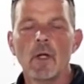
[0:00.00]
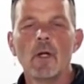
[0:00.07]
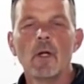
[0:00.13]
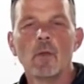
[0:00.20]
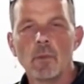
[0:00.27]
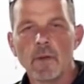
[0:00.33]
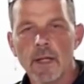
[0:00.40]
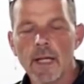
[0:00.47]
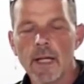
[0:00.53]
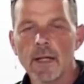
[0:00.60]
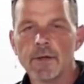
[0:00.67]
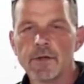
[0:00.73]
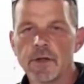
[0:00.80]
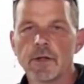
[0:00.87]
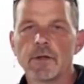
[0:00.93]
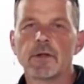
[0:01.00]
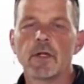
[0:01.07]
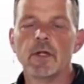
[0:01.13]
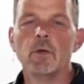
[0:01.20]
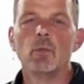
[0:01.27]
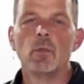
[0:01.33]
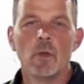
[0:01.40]
And with the
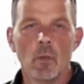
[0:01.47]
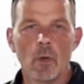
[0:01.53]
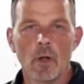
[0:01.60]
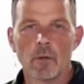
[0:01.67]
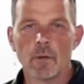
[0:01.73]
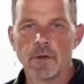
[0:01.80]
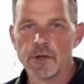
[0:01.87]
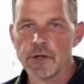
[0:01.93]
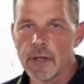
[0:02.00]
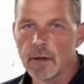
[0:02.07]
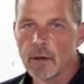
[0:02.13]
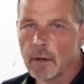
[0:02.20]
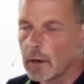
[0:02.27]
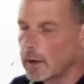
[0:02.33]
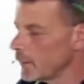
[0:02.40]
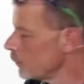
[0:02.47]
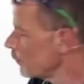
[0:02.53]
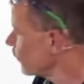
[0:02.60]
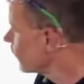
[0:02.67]
KS60, we work with the shadow line.